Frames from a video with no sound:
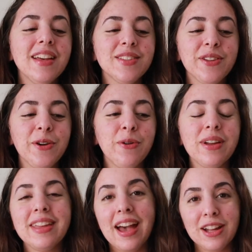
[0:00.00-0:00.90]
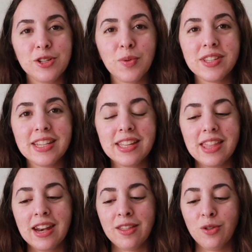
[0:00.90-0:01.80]
So yeah, I just wanted to get
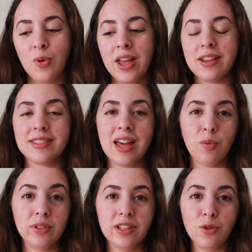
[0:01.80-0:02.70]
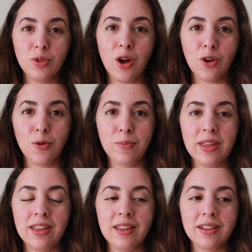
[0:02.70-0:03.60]
that out of the way because that will no longer
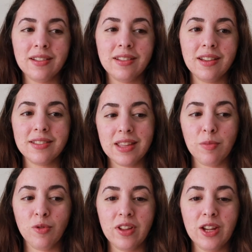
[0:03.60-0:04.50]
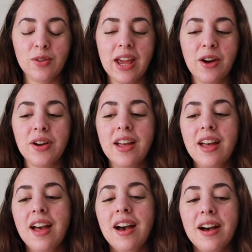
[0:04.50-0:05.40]
be a separate video now.
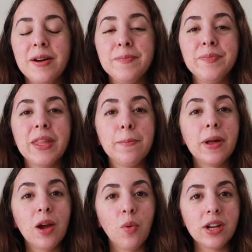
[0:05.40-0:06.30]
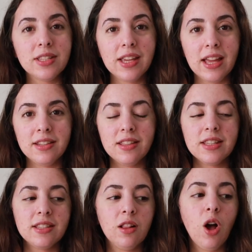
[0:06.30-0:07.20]
But I wanted to get into
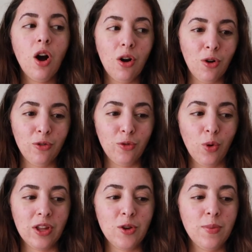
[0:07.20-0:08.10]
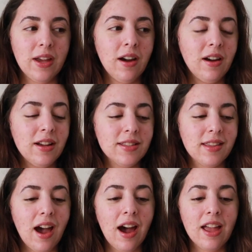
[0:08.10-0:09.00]
this little haul for you because
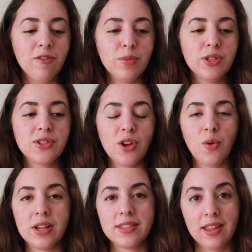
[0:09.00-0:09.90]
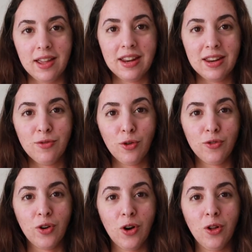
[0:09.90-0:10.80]
I have been so excited for
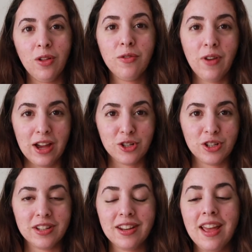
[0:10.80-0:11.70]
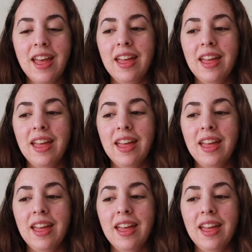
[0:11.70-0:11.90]
fall fashion.